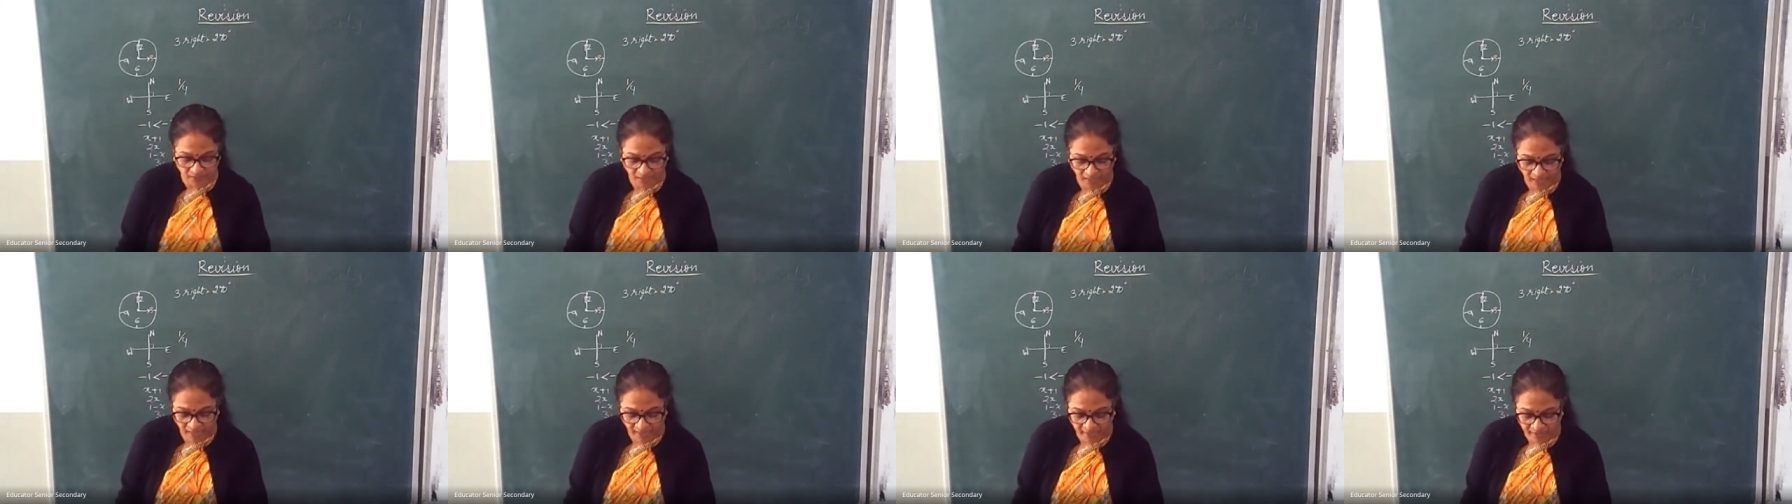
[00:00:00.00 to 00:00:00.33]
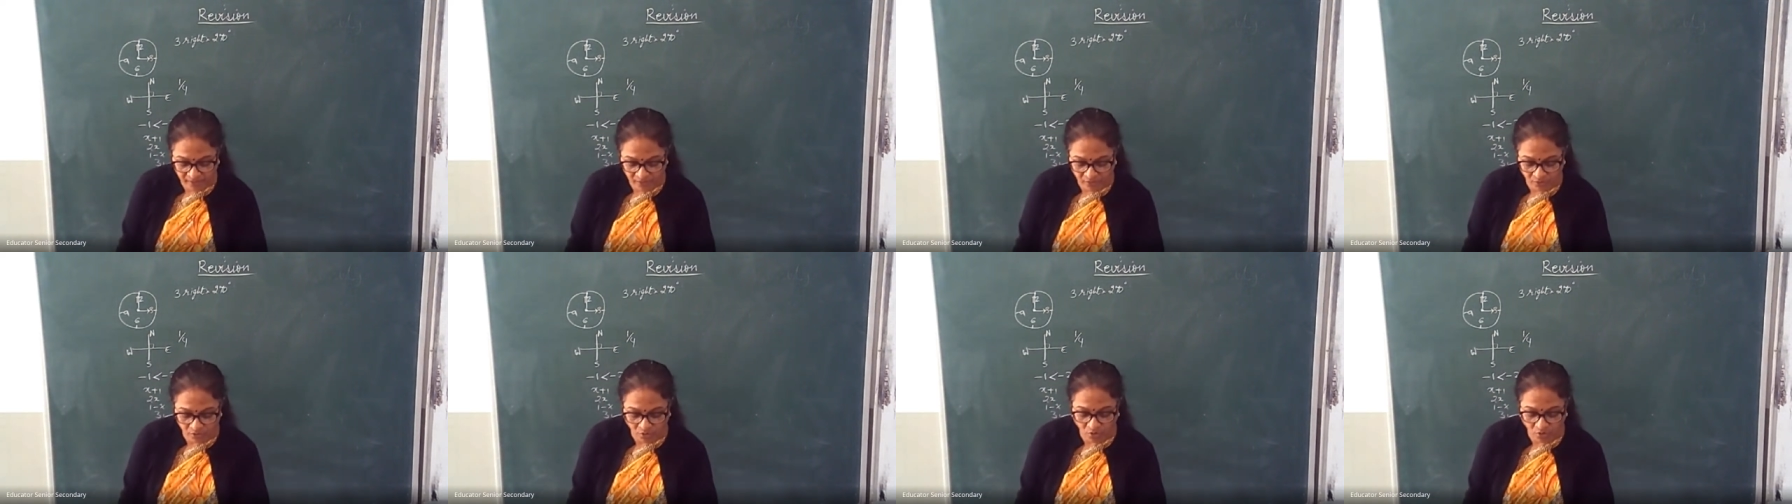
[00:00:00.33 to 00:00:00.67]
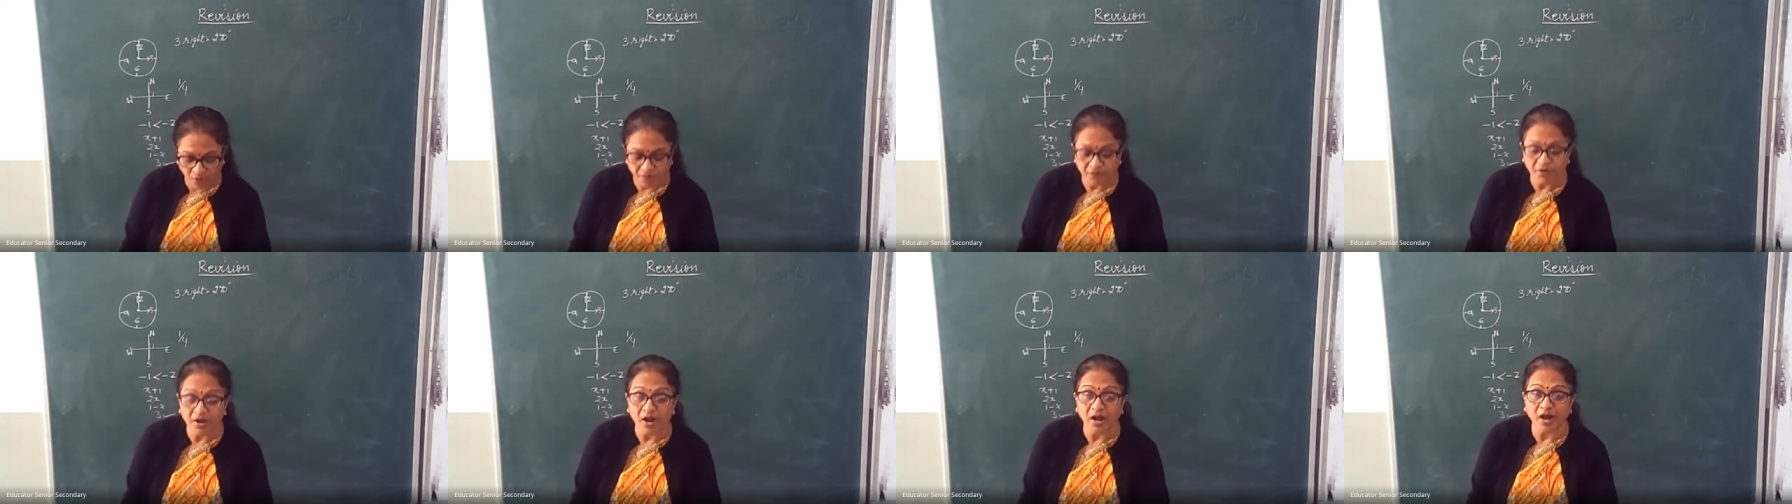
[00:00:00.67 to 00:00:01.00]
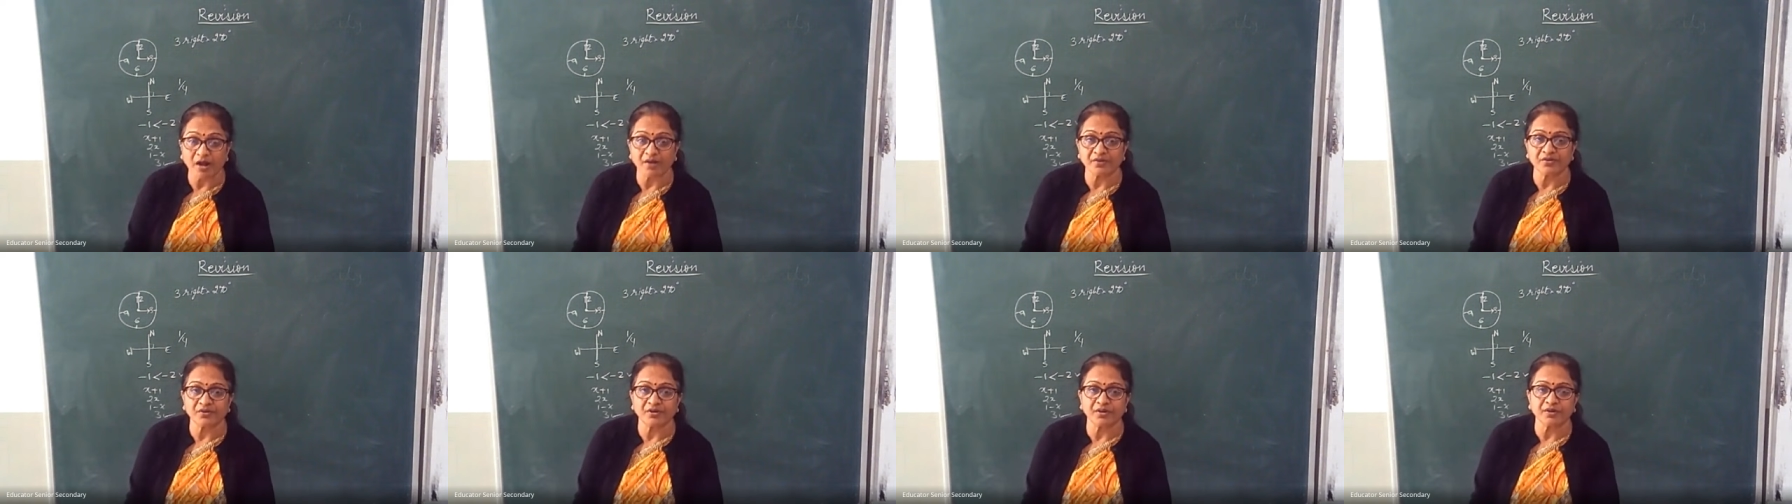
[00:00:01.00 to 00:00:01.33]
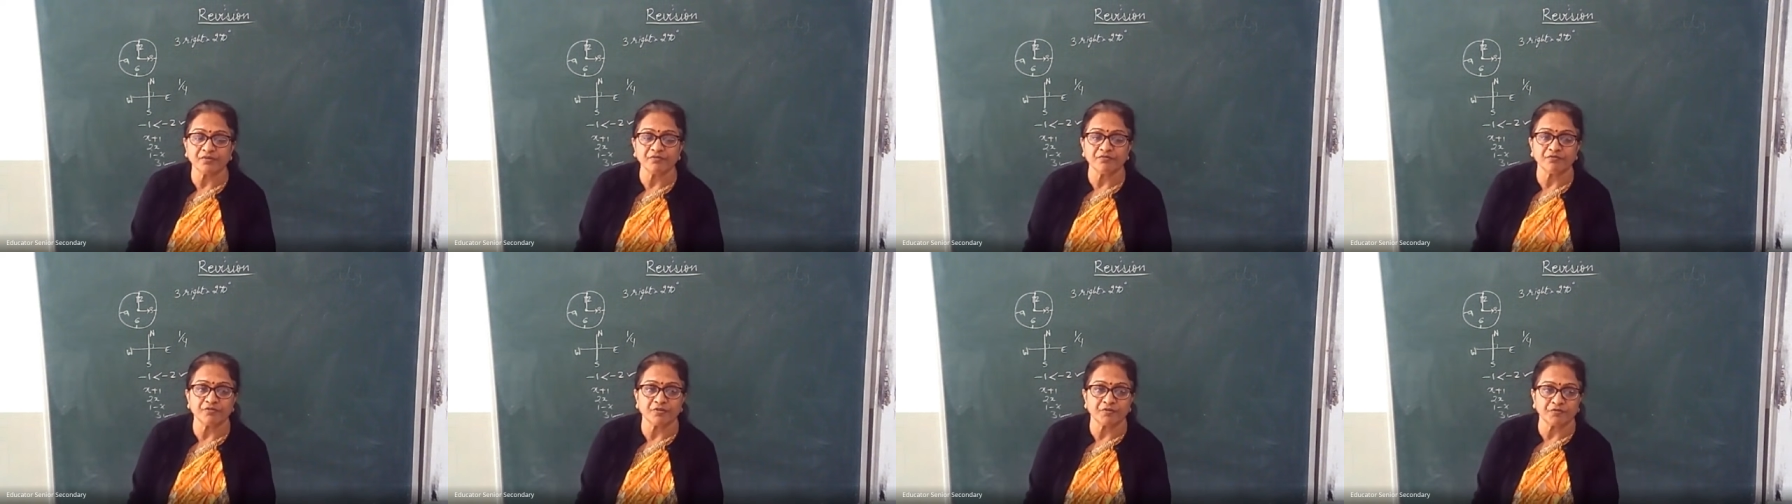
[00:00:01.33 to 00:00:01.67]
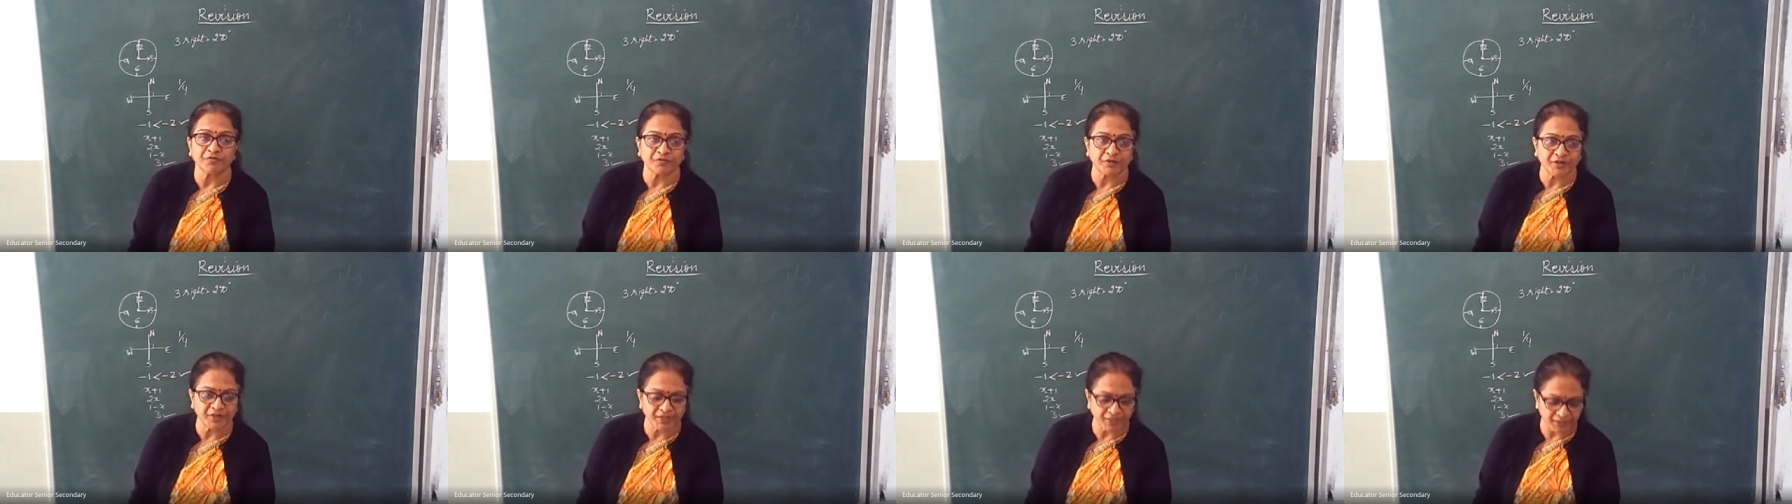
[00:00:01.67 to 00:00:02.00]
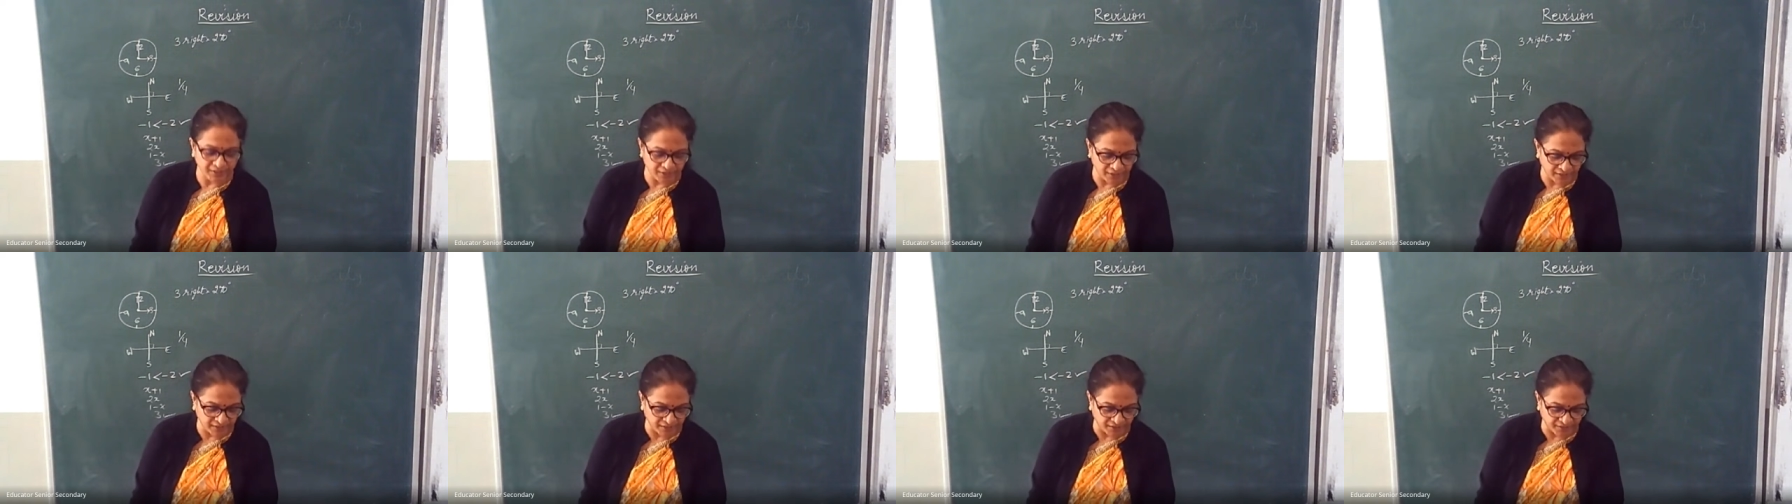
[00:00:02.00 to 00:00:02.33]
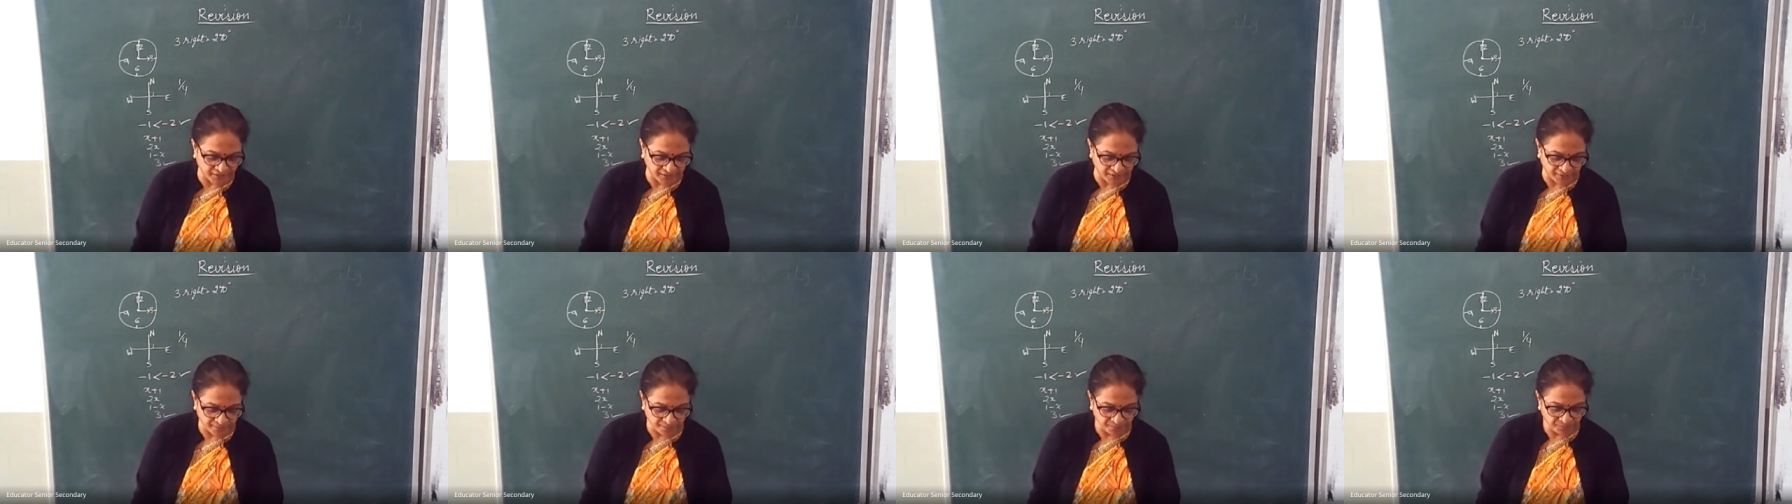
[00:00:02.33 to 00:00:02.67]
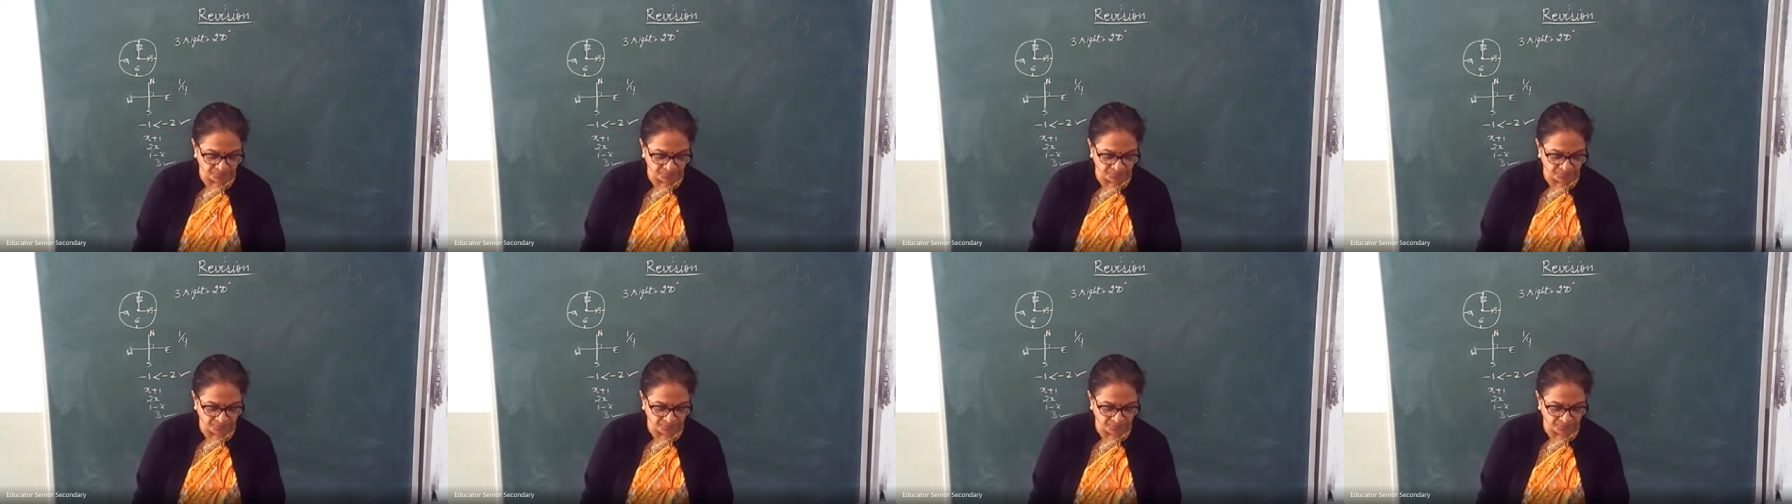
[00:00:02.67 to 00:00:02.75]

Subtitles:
angle of 150 degree.